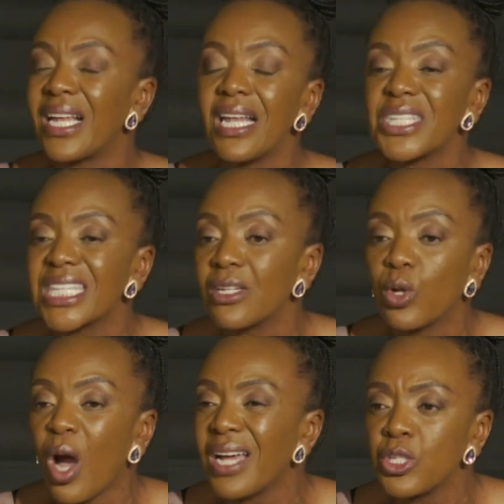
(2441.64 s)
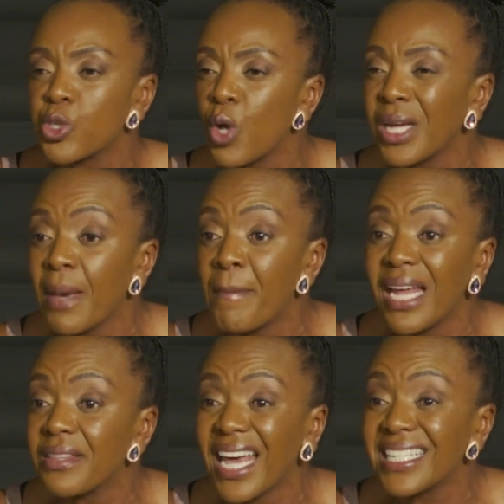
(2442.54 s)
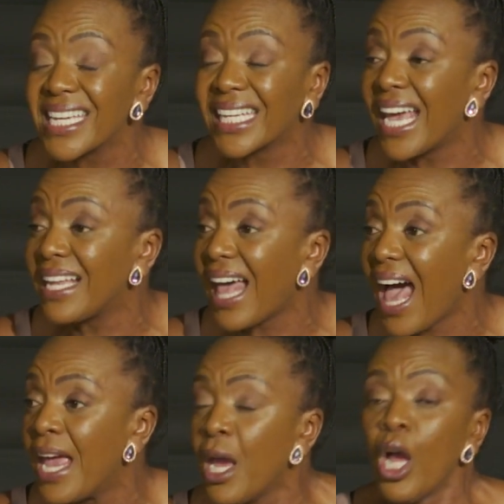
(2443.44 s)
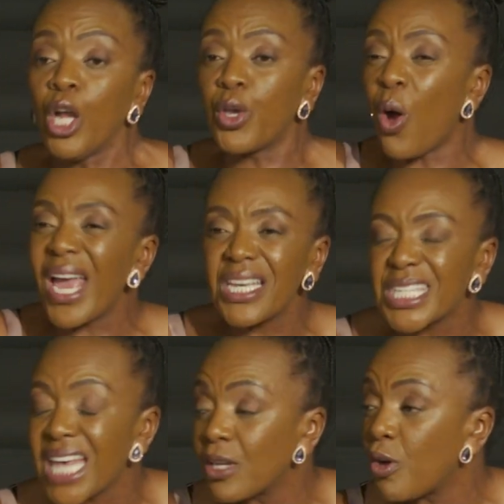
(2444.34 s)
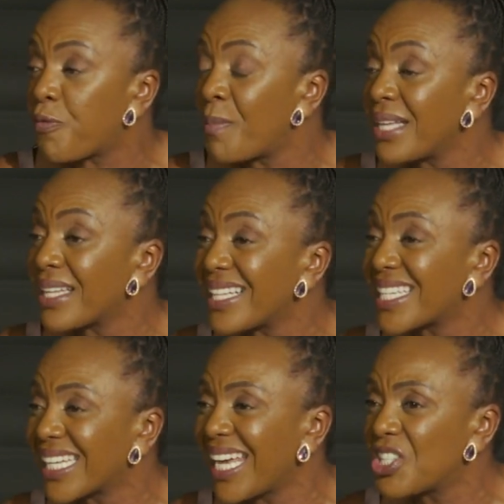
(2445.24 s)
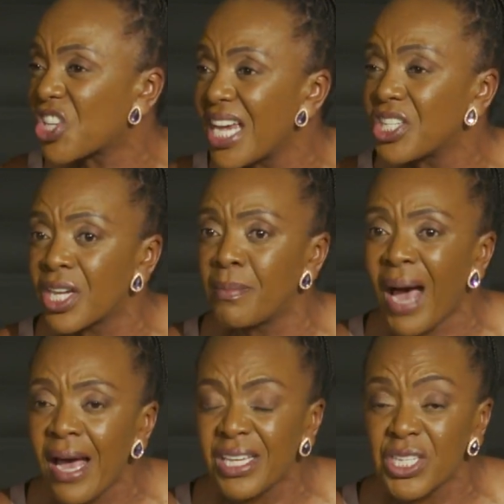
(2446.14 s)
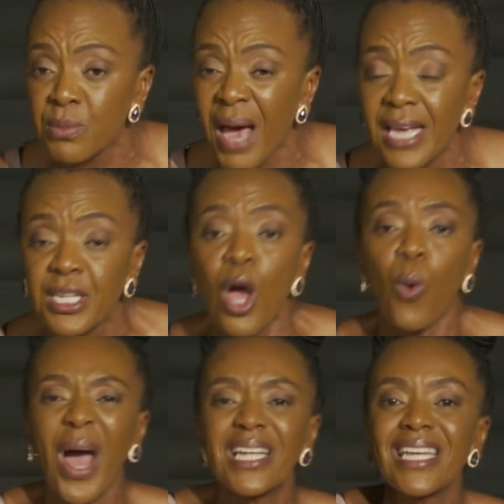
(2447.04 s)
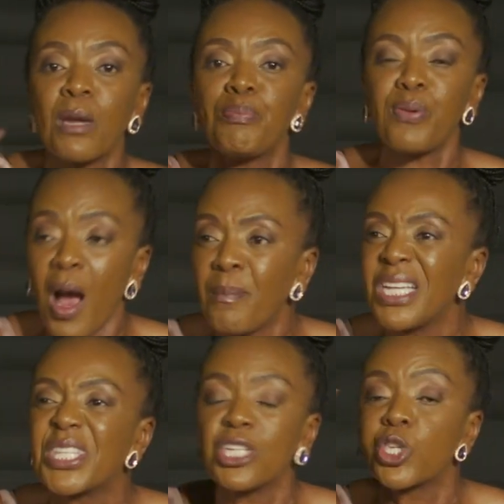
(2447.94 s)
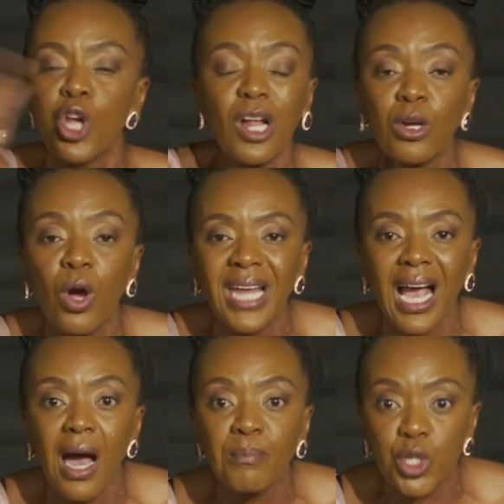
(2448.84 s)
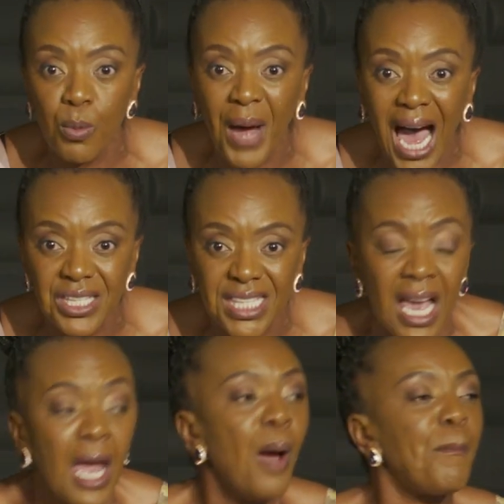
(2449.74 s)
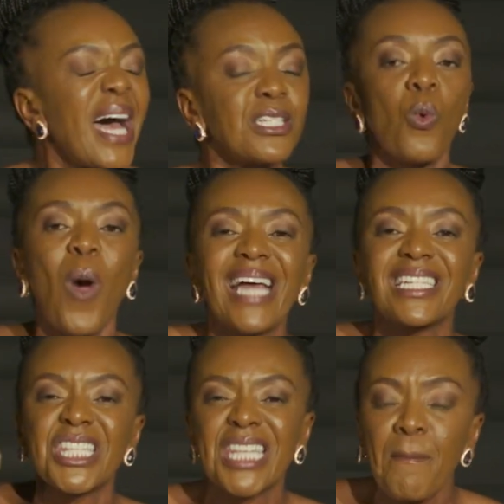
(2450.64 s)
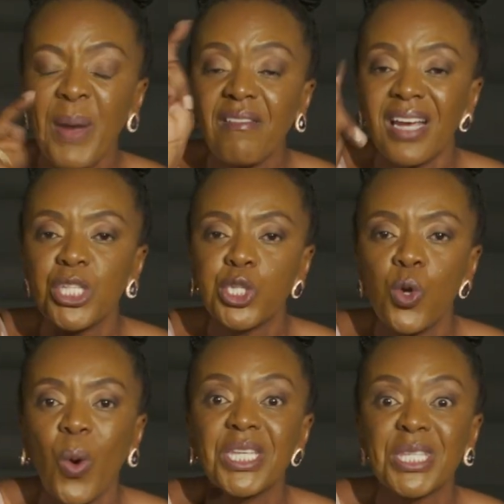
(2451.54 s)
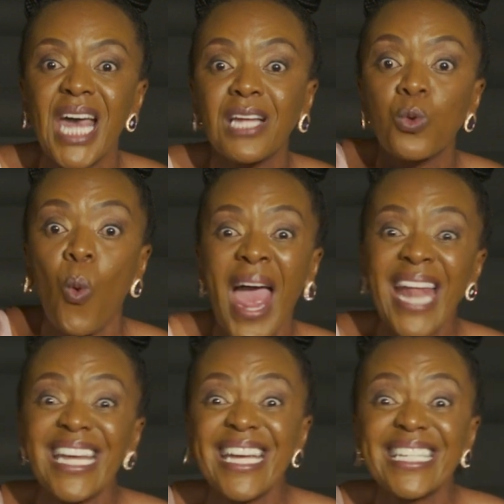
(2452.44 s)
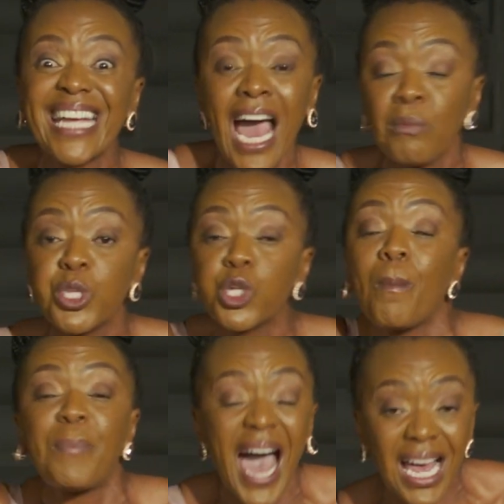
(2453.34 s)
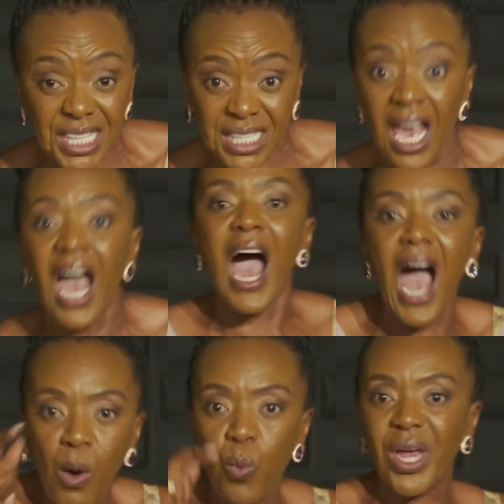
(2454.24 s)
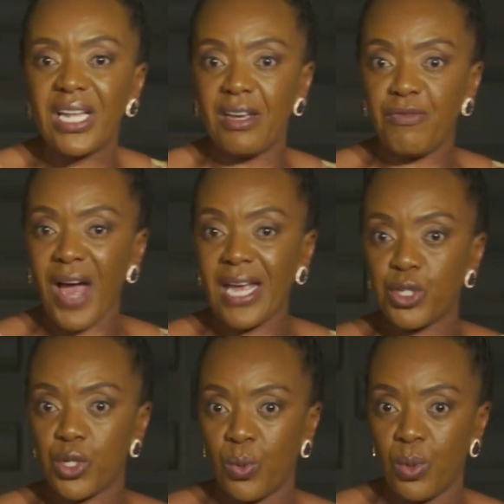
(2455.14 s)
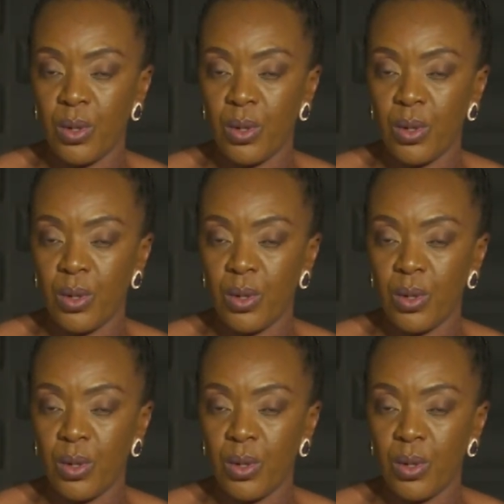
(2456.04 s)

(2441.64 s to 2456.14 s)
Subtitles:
Listen, God is not a man that he can lie, nor a son of man that he can change his mind. What he promised is surely going to come to pass. But what separates you is that when it comes to pass, how will he find you?